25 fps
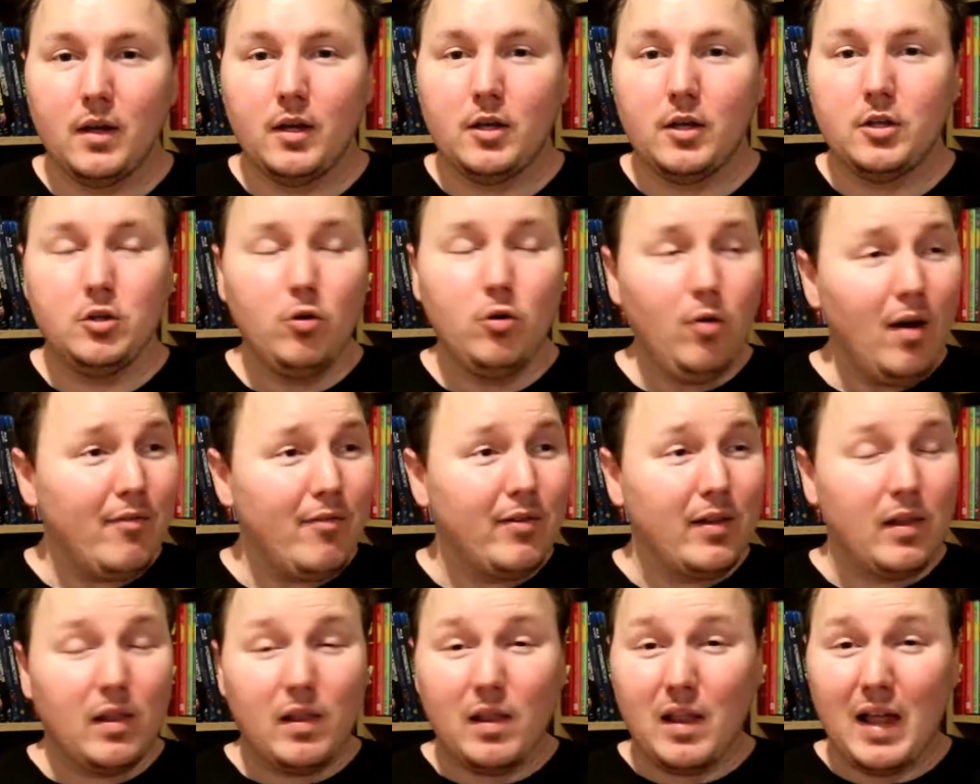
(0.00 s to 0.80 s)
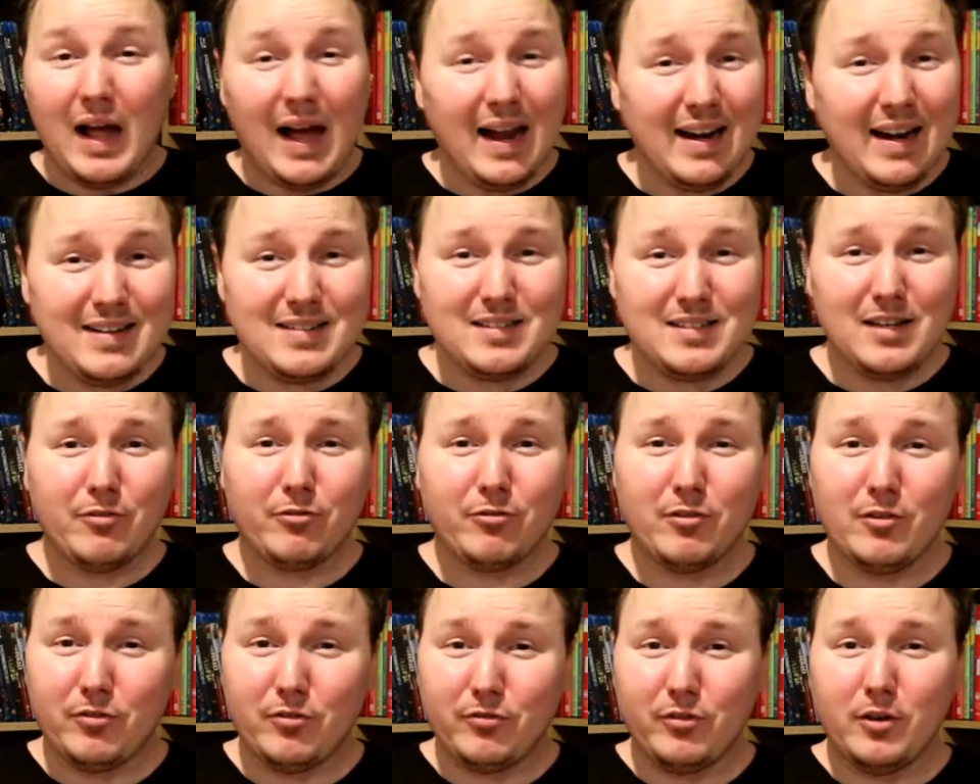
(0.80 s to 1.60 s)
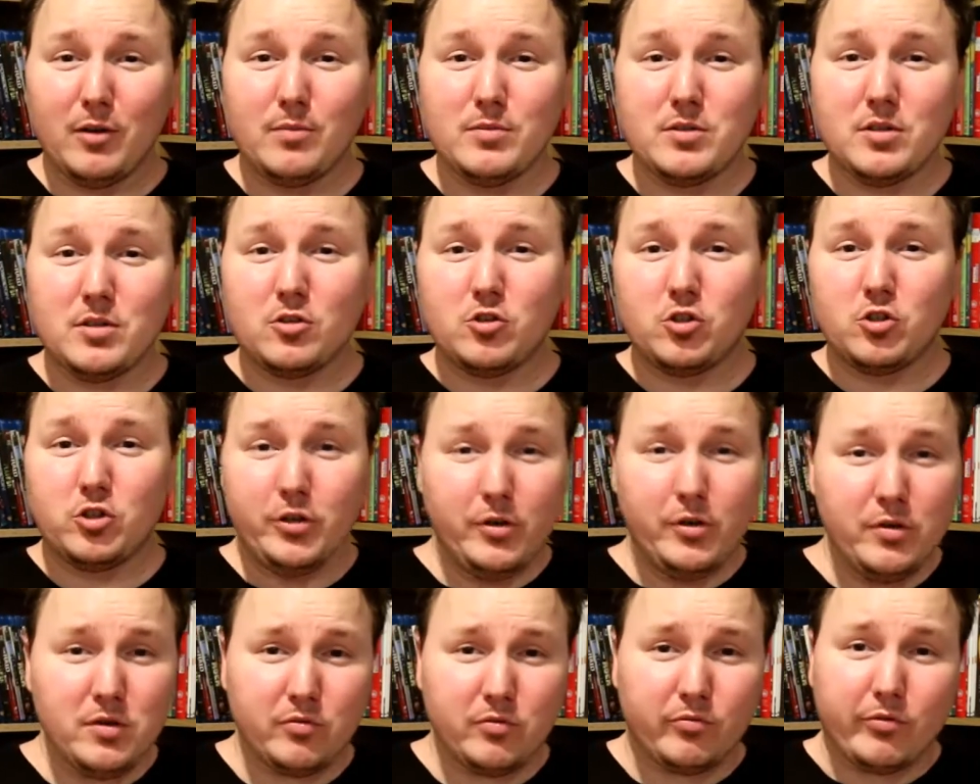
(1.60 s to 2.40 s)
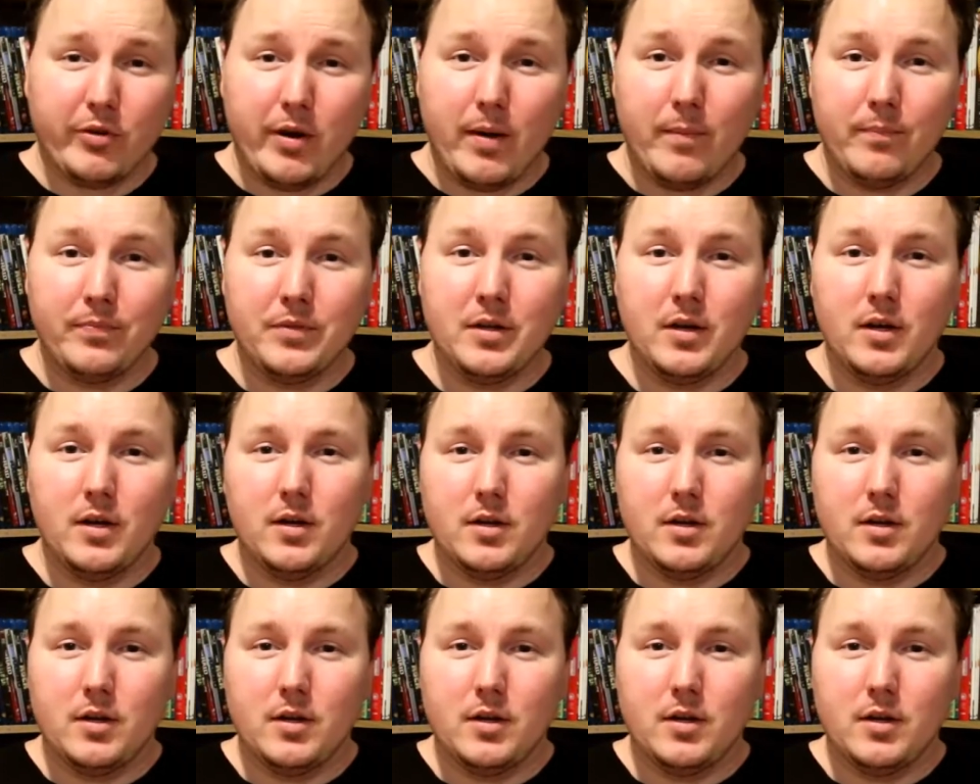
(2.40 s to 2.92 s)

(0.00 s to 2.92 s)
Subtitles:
you have a lot of different films to choose from